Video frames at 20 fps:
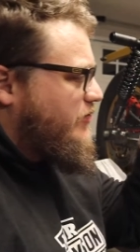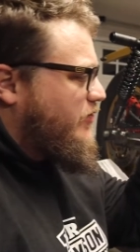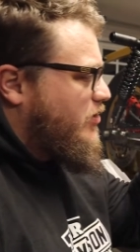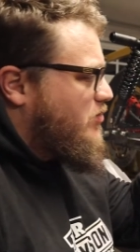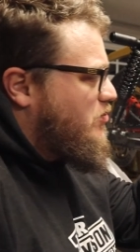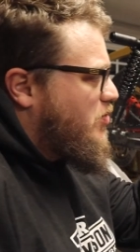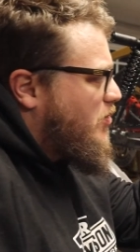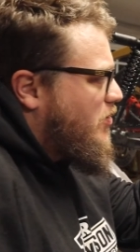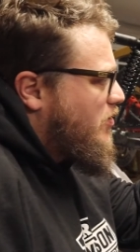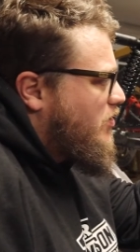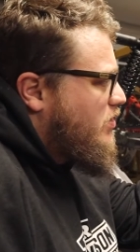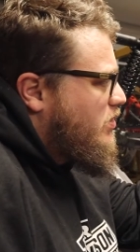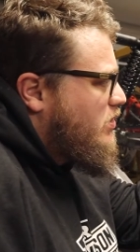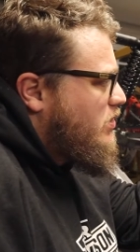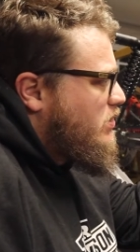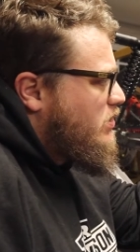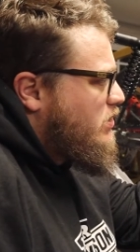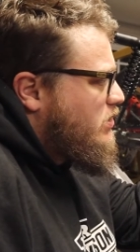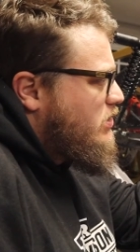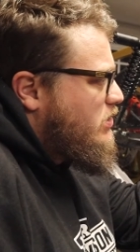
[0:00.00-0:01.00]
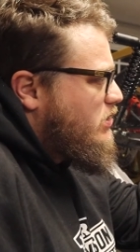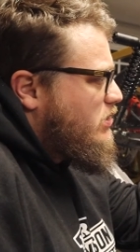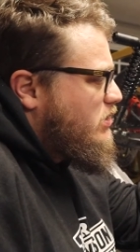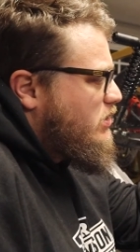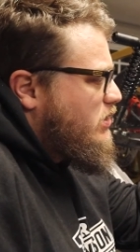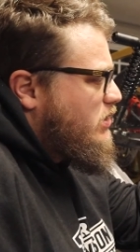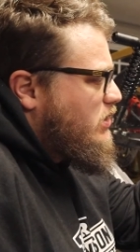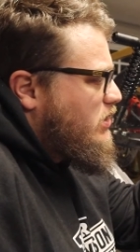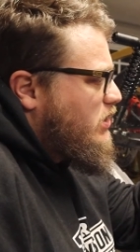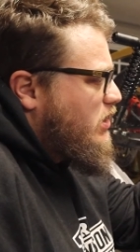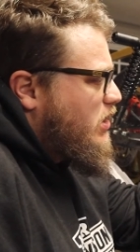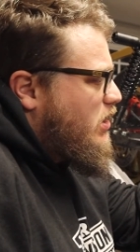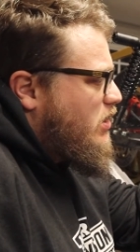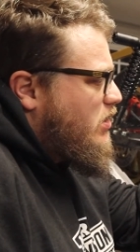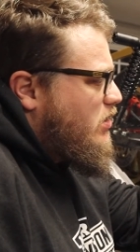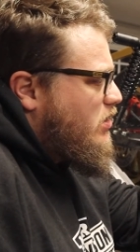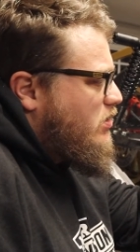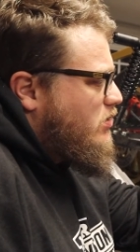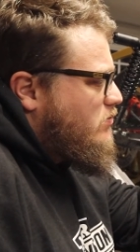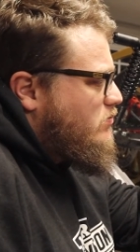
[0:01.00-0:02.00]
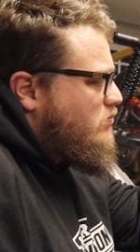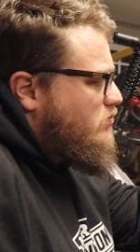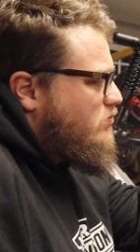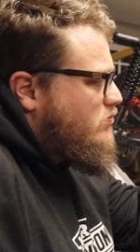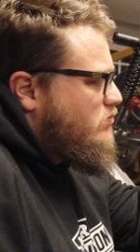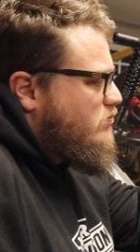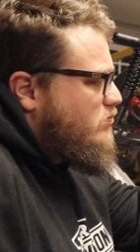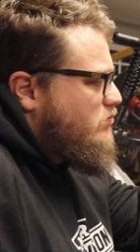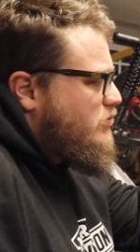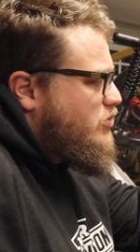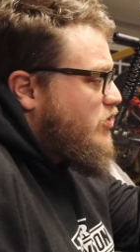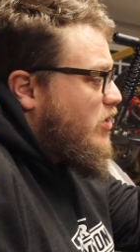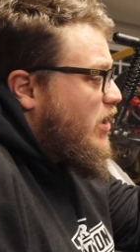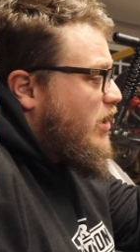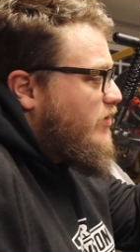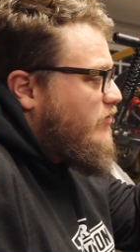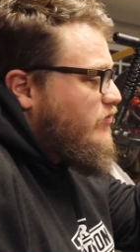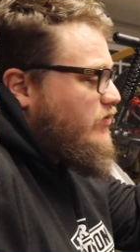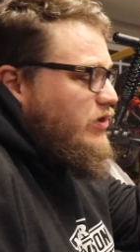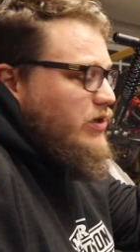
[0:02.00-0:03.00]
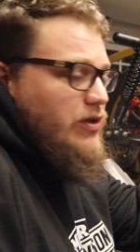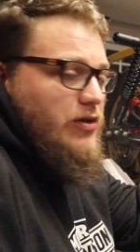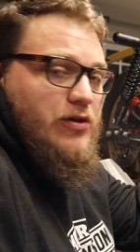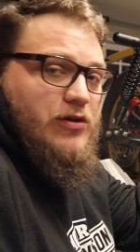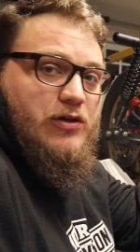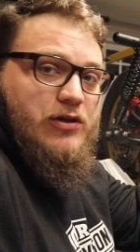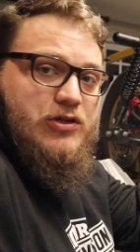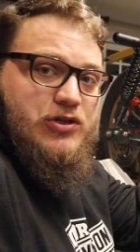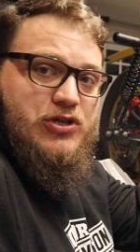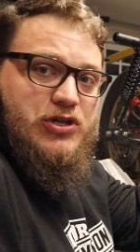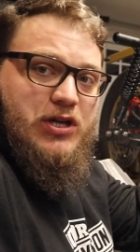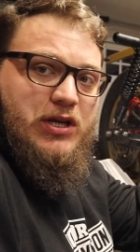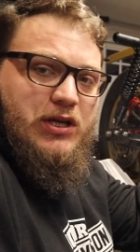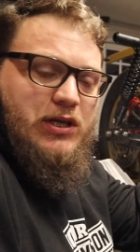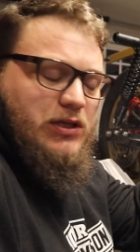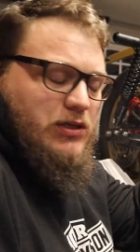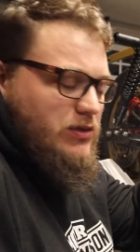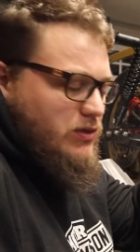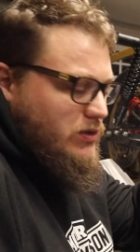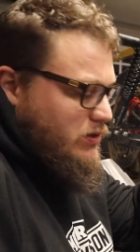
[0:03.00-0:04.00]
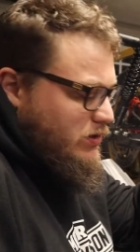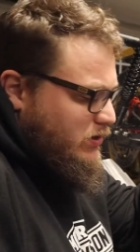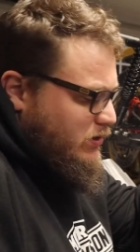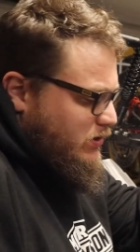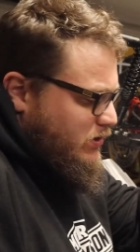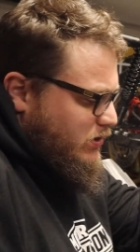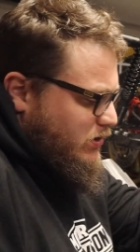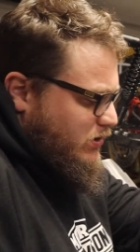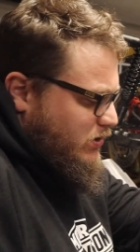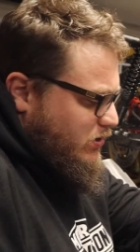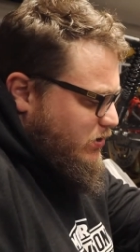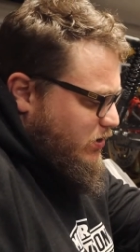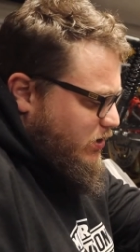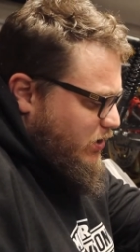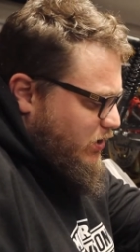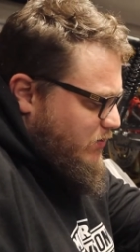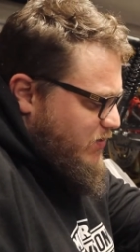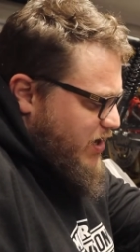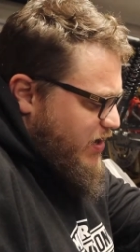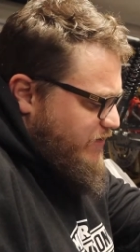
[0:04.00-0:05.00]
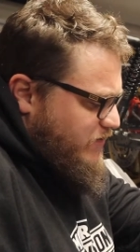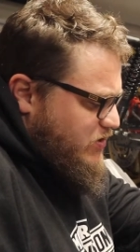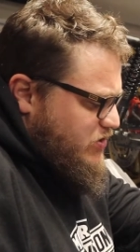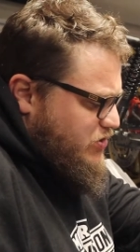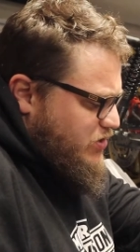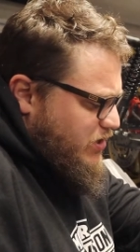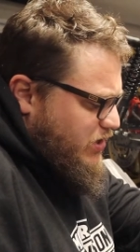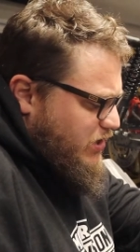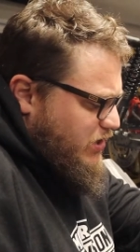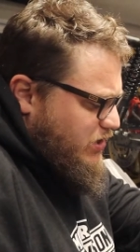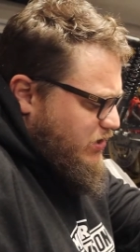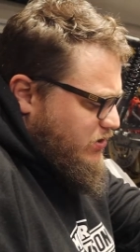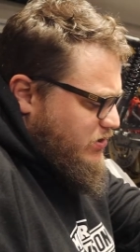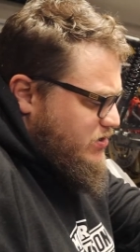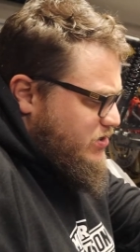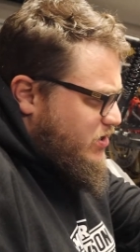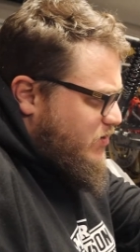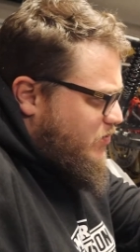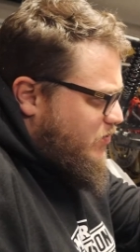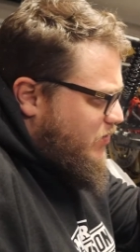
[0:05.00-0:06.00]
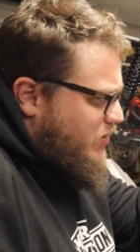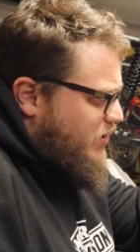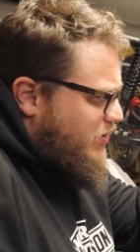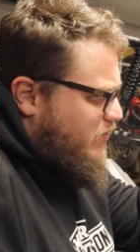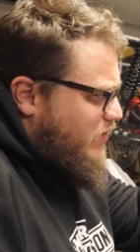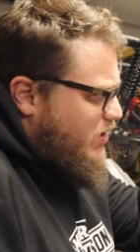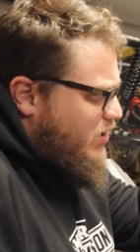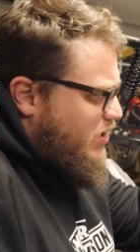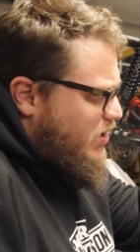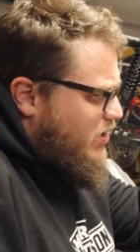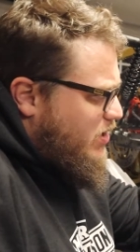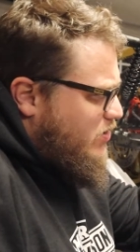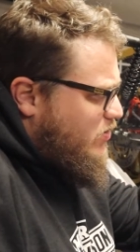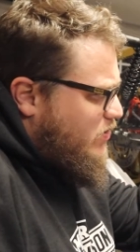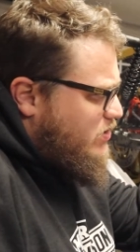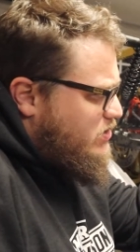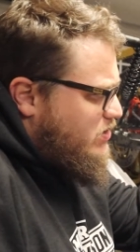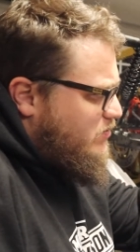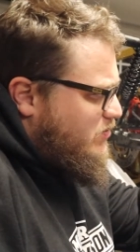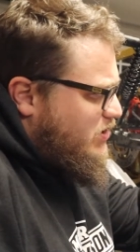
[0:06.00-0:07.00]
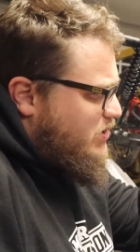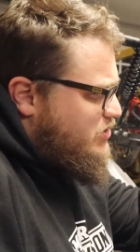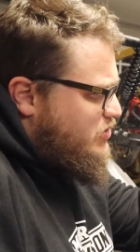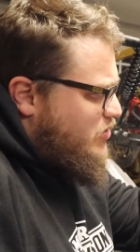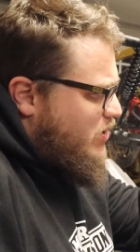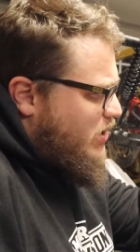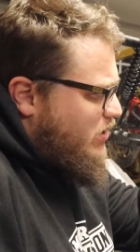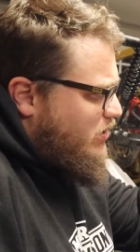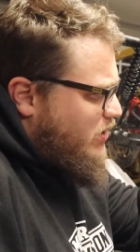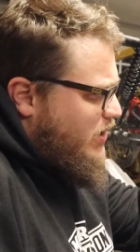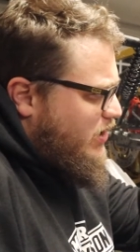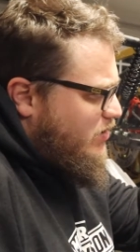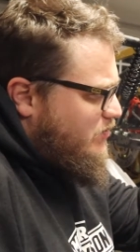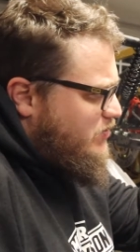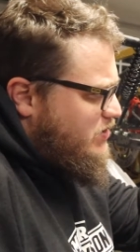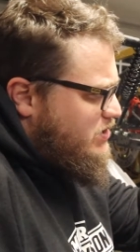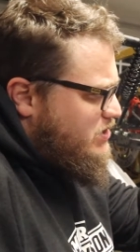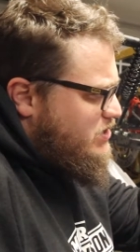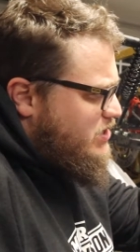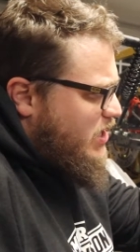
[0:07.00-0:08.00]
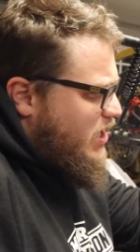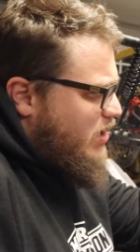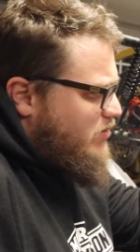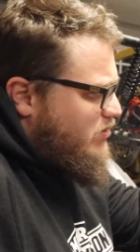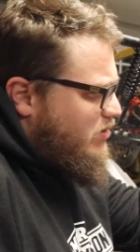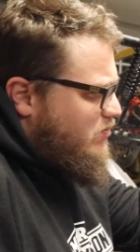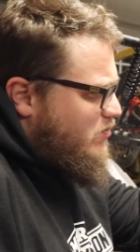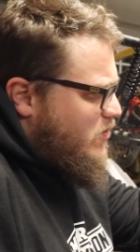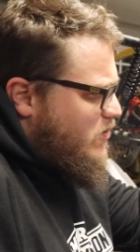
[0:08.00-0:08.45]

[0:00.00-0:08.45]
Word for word: fun part. The um, drive gear and chain. Um, I have the chain separated right now because I'm going to try to line up these timing